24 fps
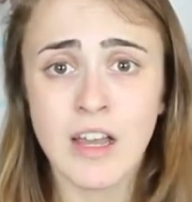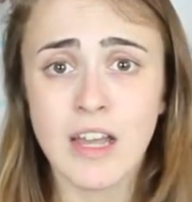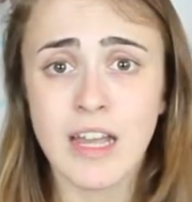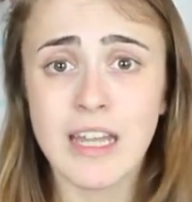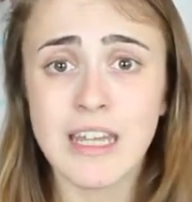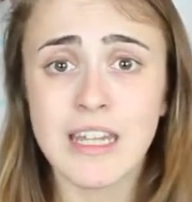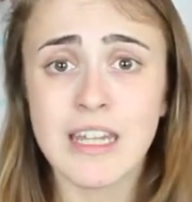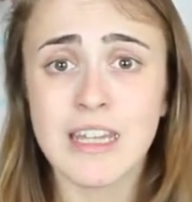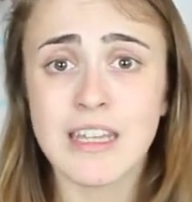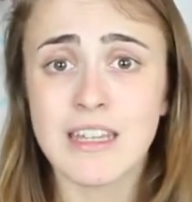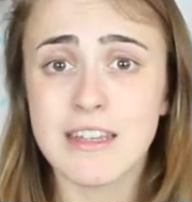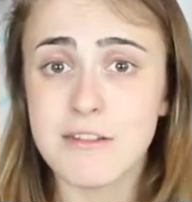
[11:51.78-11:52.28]

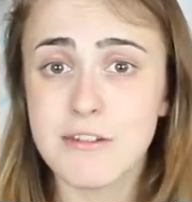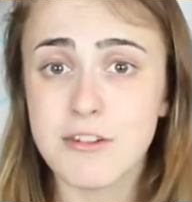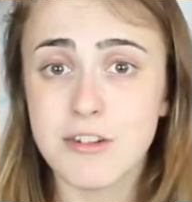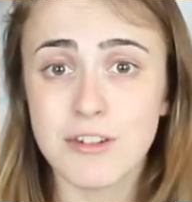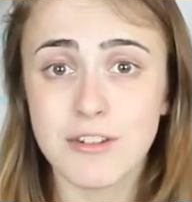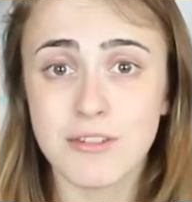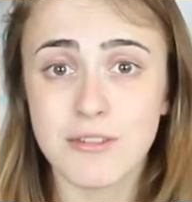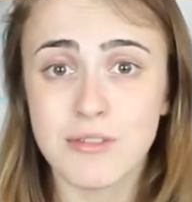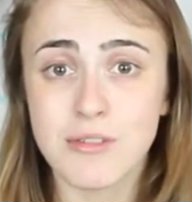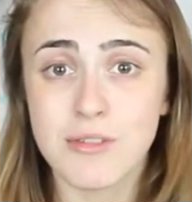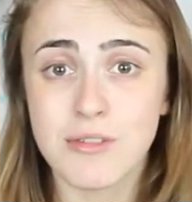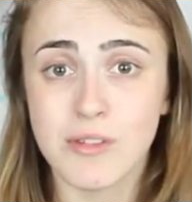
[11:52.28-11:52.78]
any
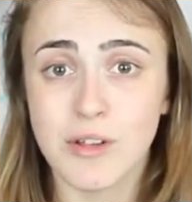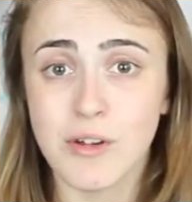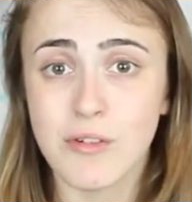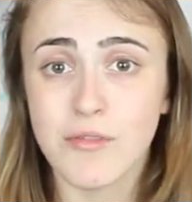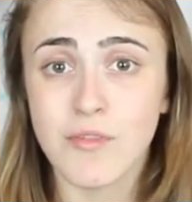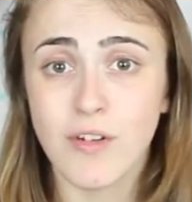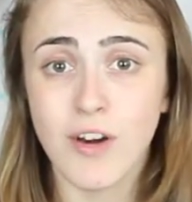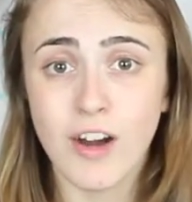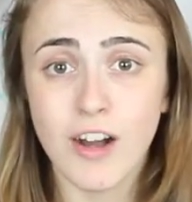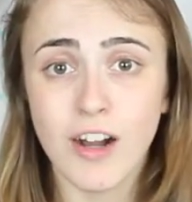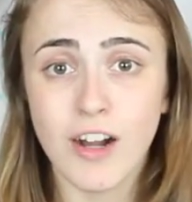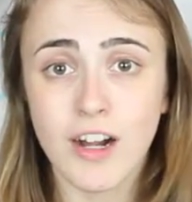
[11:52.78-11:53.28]
issues so
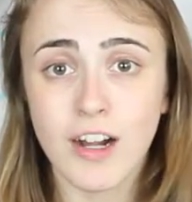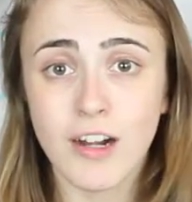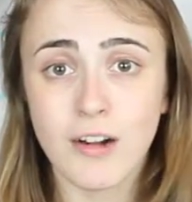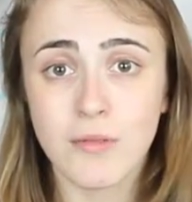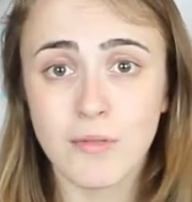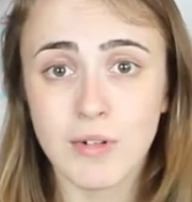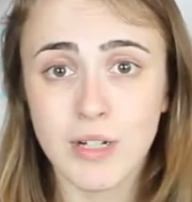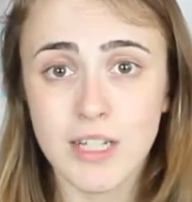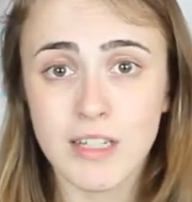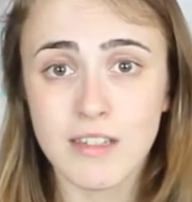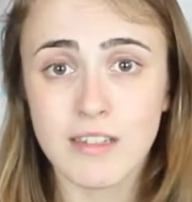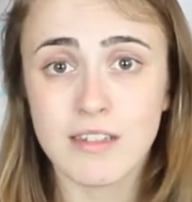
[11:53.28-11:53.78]
far
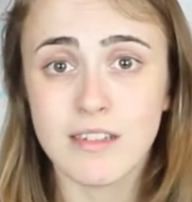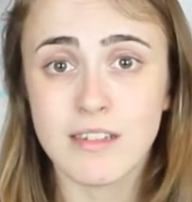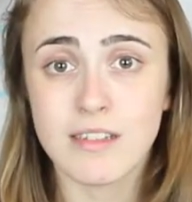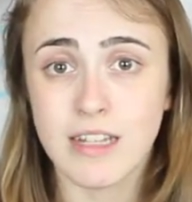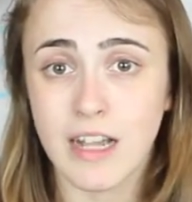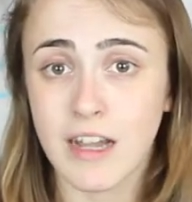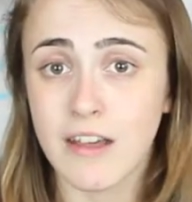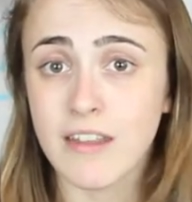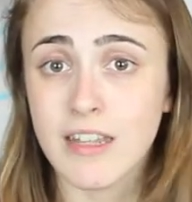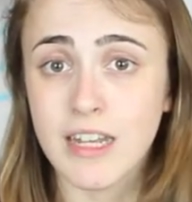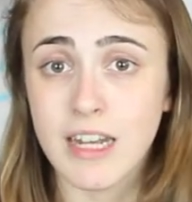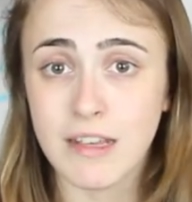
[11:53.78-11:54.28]
with
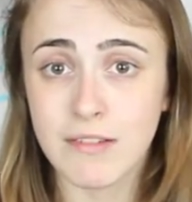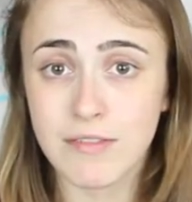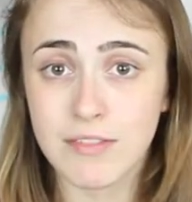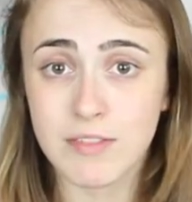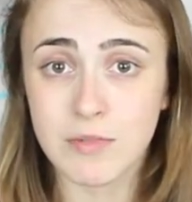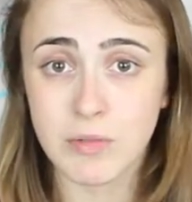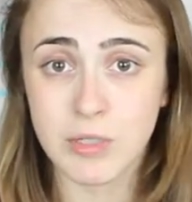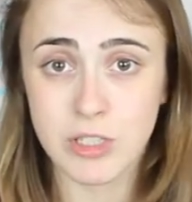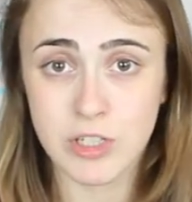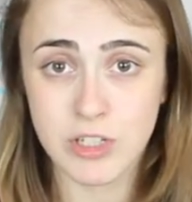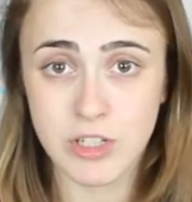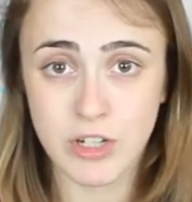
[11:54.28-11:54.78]
now that I've
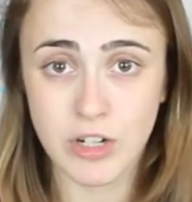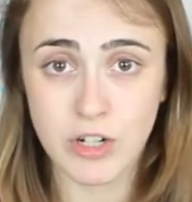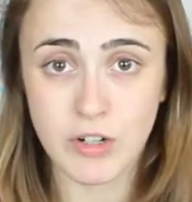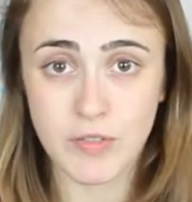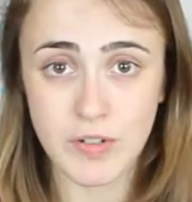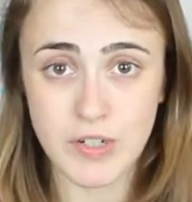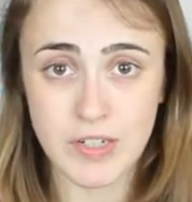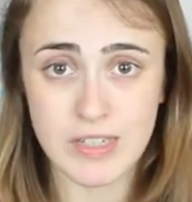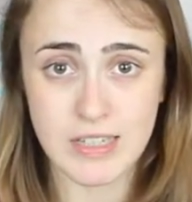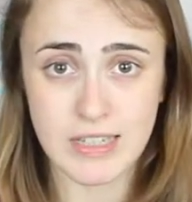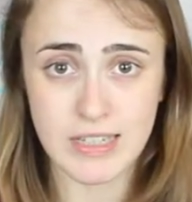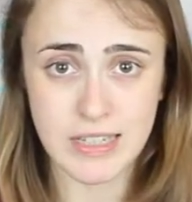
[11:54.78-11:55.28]
switched
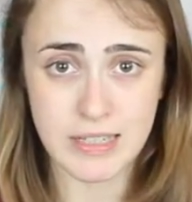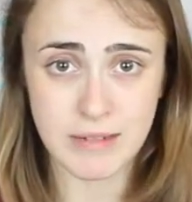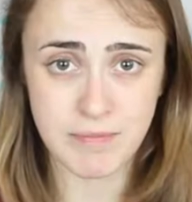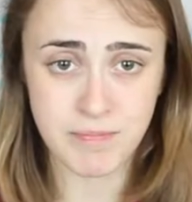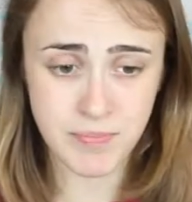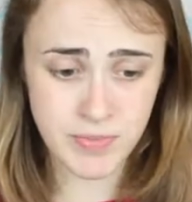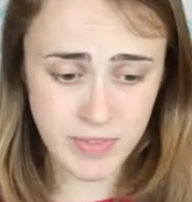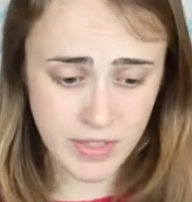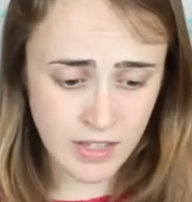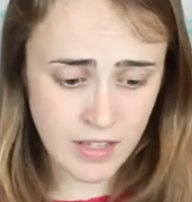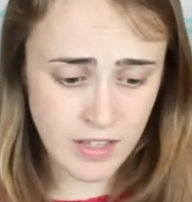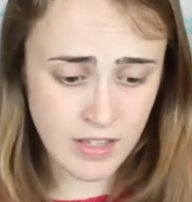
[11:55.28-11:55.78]
over to
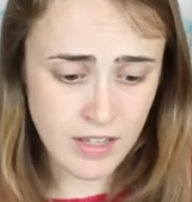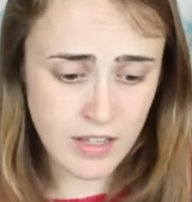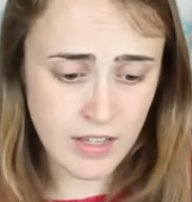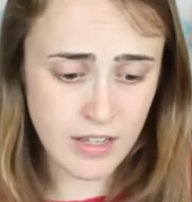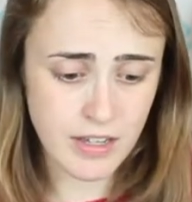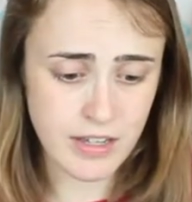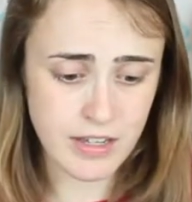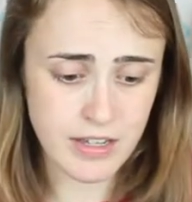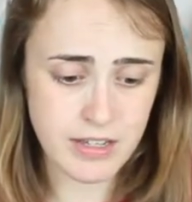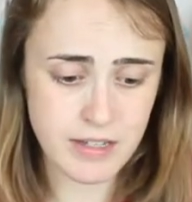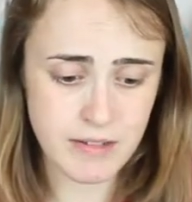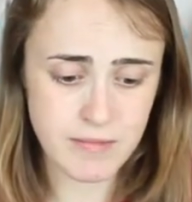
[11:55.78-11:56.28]
them.
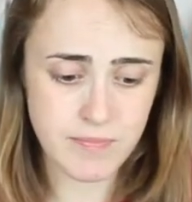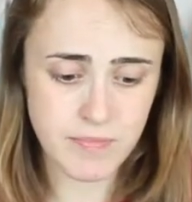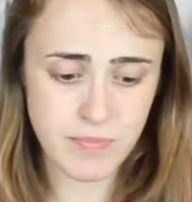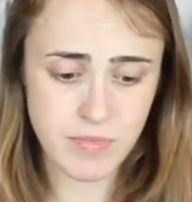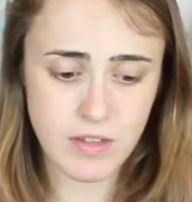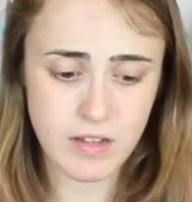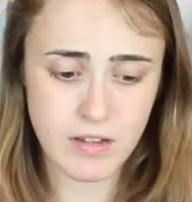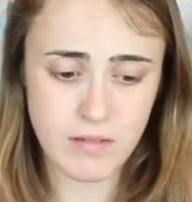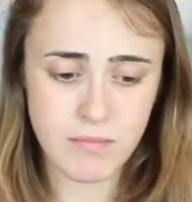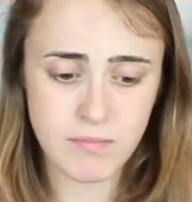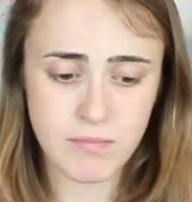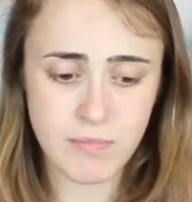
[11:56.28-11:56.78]
Um,
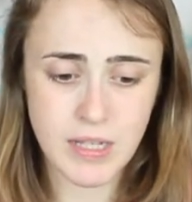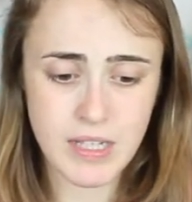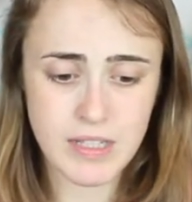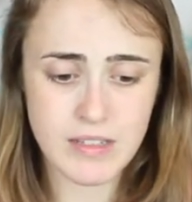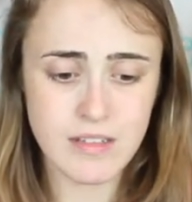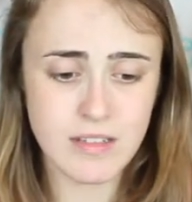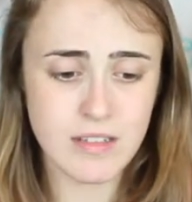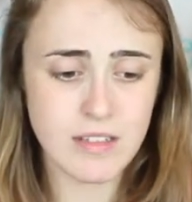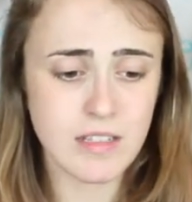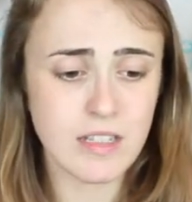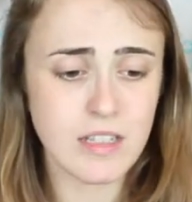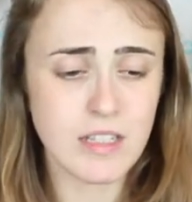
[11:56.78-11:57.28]

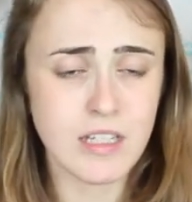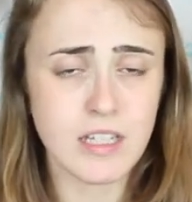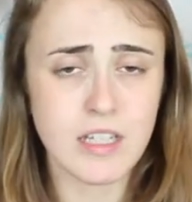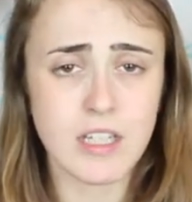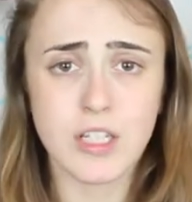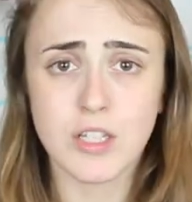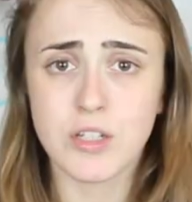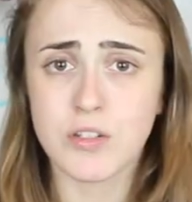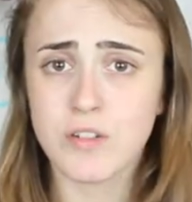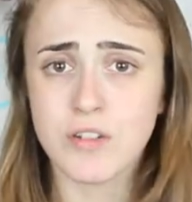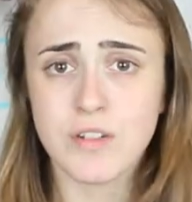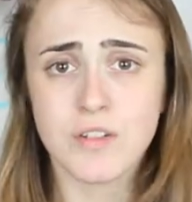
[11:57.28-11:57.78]
basically,
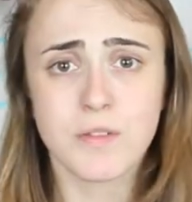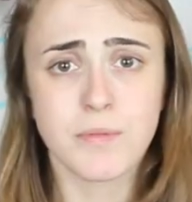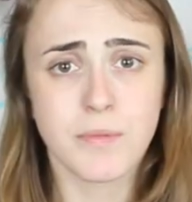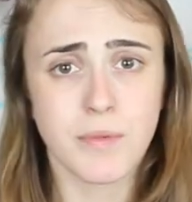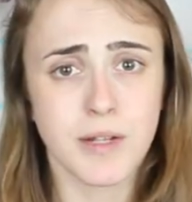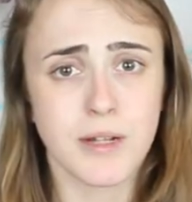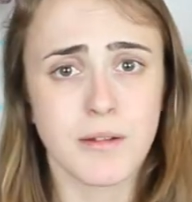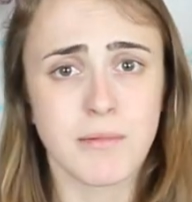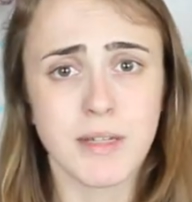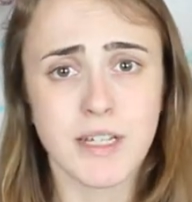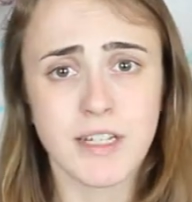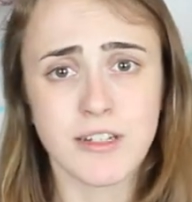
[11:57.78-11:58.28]
you just
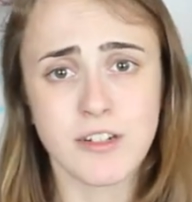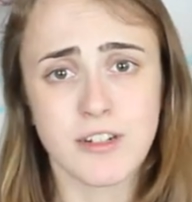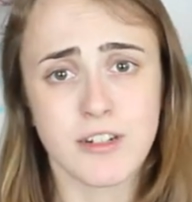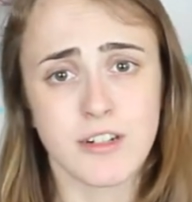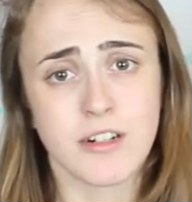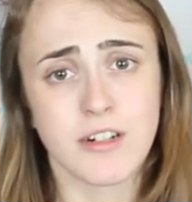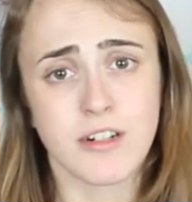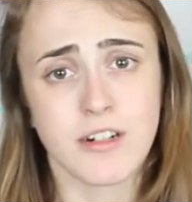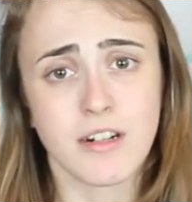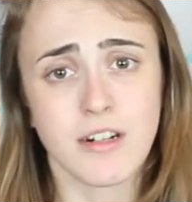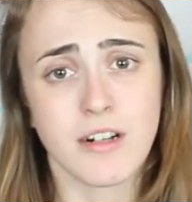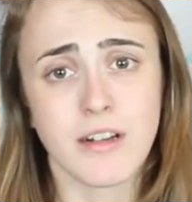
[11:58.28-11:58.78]
want to make
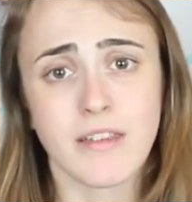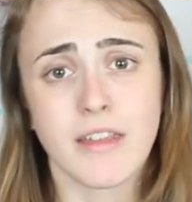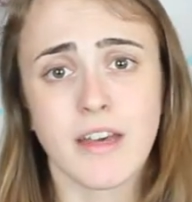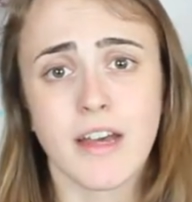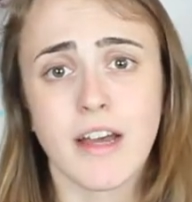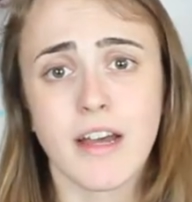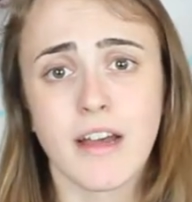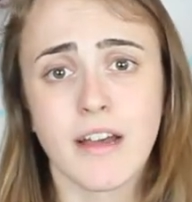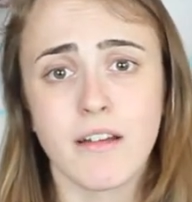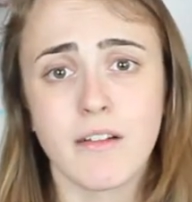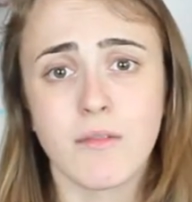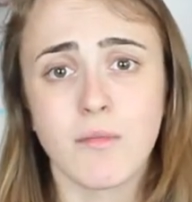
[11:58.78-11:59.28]
sure
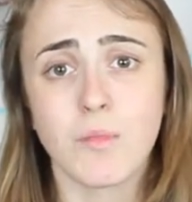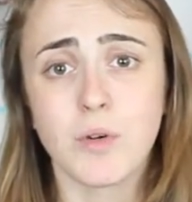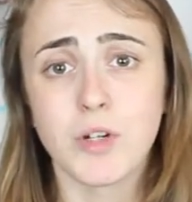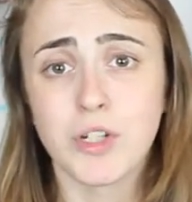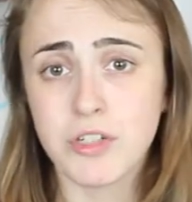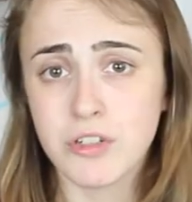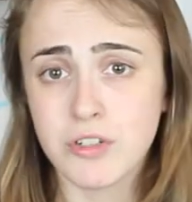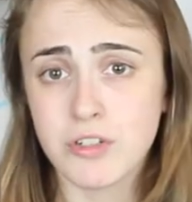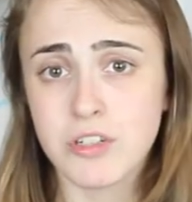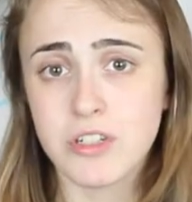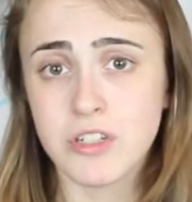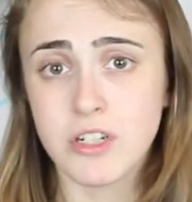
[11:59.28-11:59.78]
that
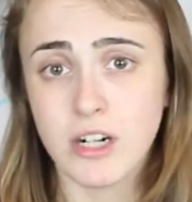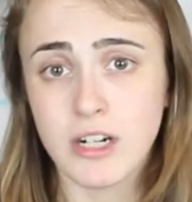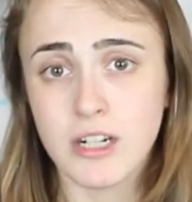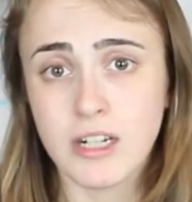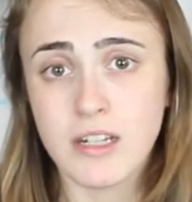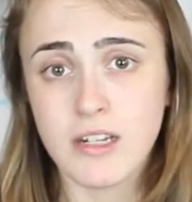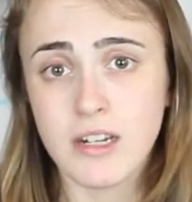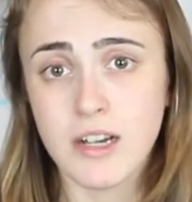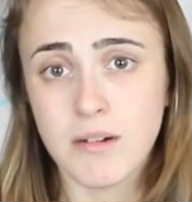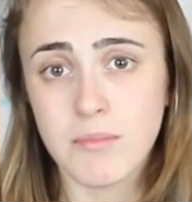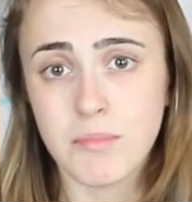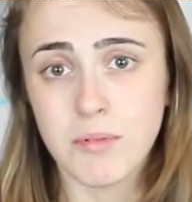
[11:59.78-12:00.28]
when you're
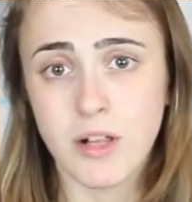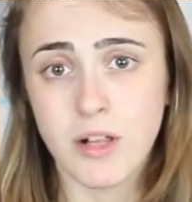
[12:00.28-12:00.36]
starting out